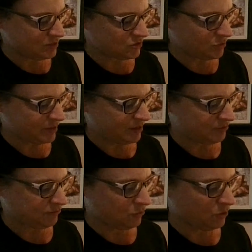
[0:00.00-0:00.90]
so I
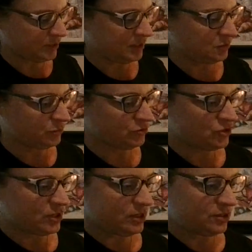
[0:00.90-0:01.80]
have 4 equal
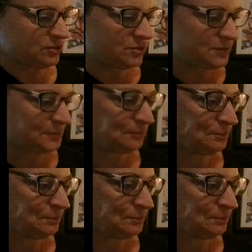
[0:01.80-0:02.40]
shares.